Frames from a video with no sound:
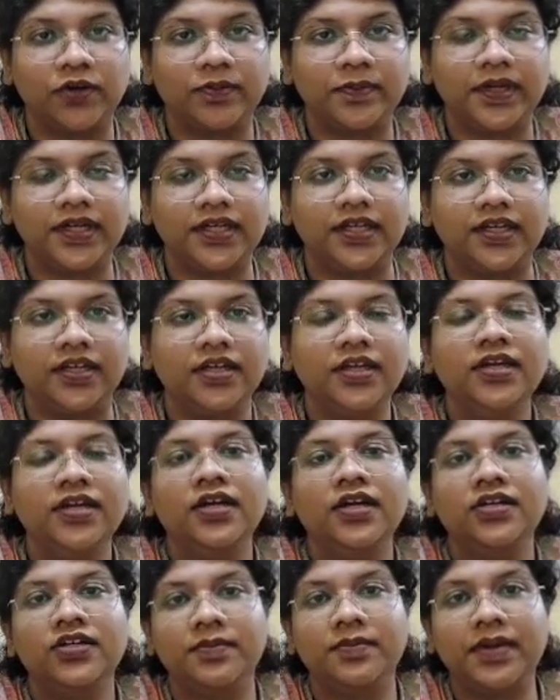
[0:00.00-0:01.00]
anomaly.
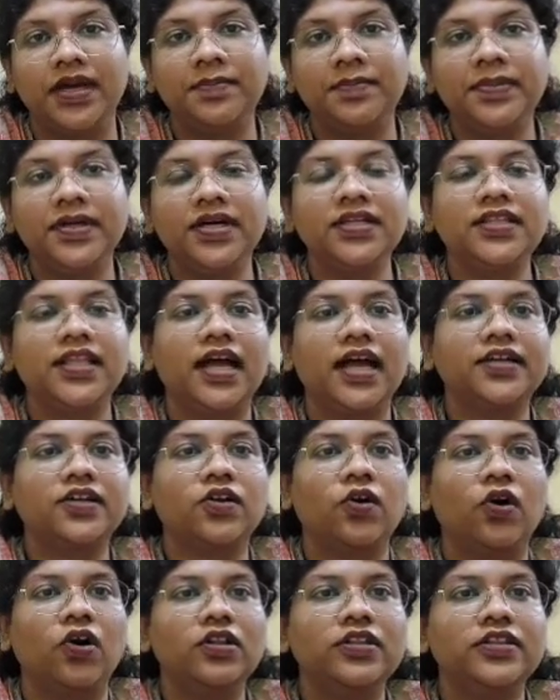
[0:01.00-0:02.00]
Remember
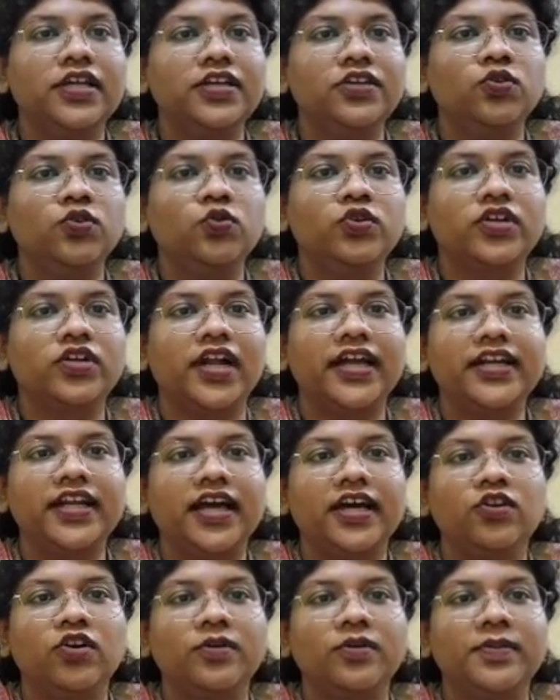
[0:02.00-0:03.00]
that all the uterine
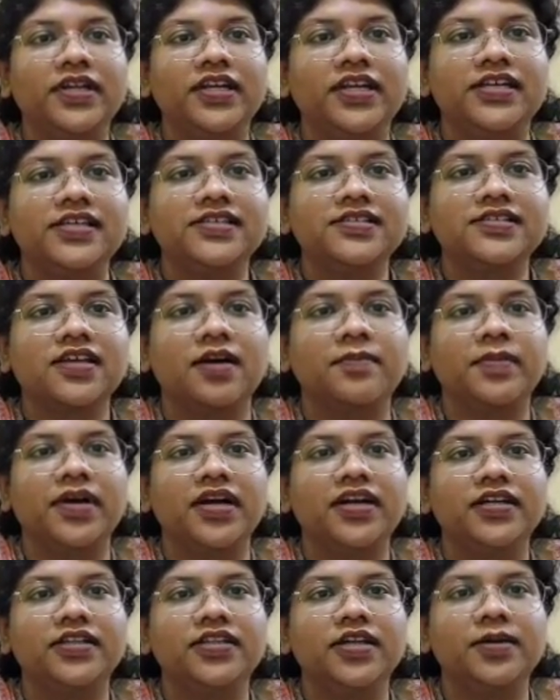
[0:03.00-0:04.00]
anomalies come
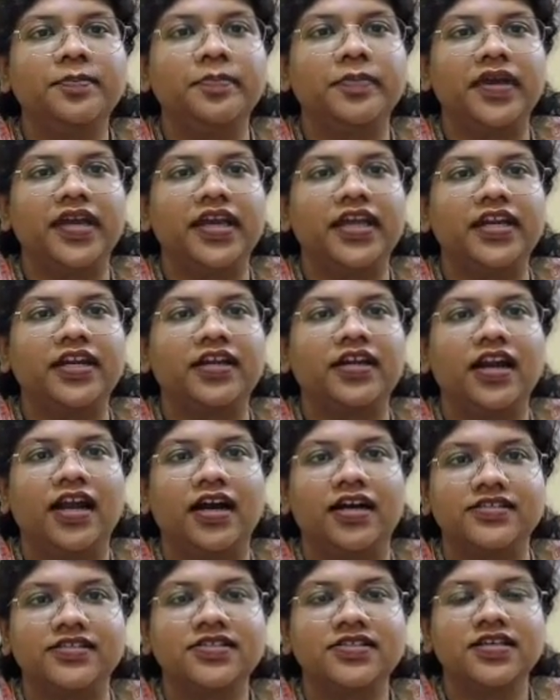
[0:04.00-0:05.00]
under the main
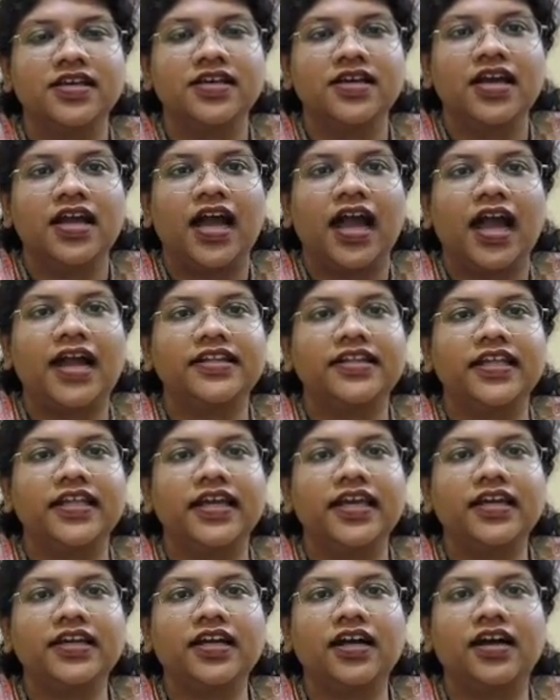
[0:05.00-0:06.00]
class and
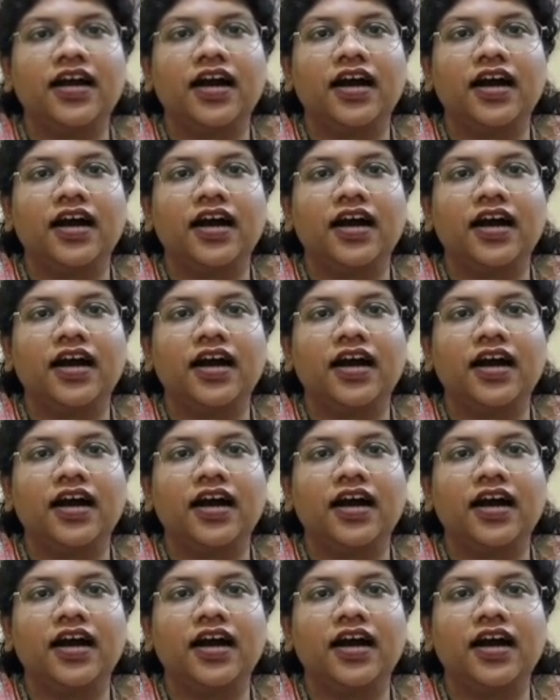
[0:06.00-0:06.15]
they